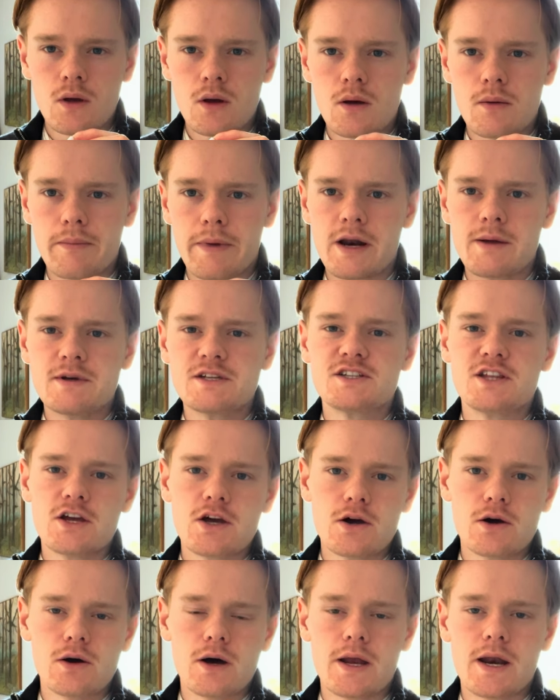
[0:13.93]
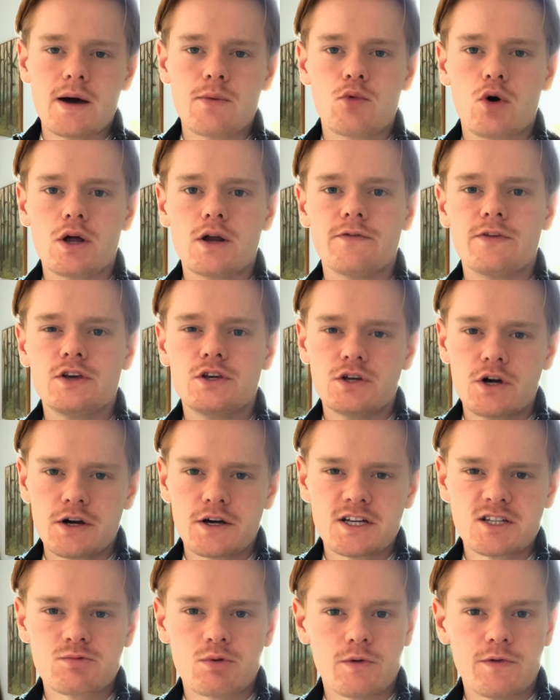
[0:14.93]
My name is Theo and I'm one of the
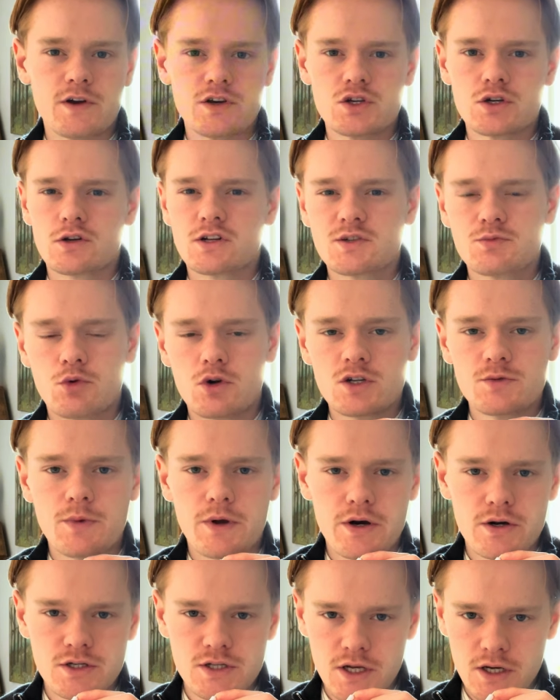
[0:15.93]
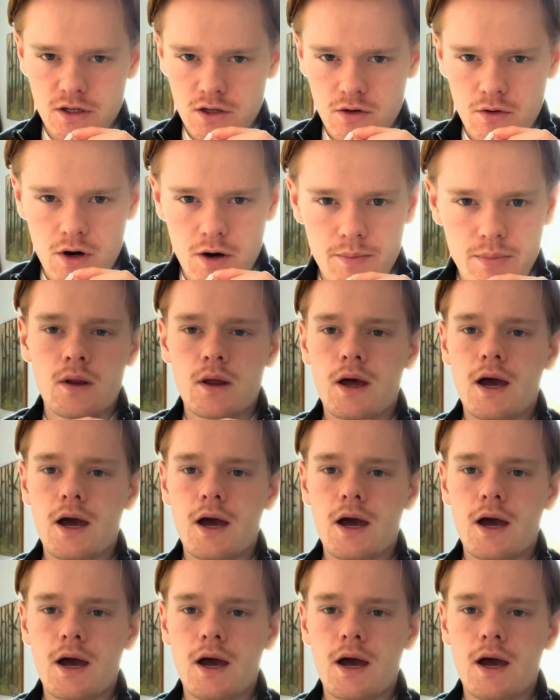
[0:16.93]
youngest professional sports bettors in Europe,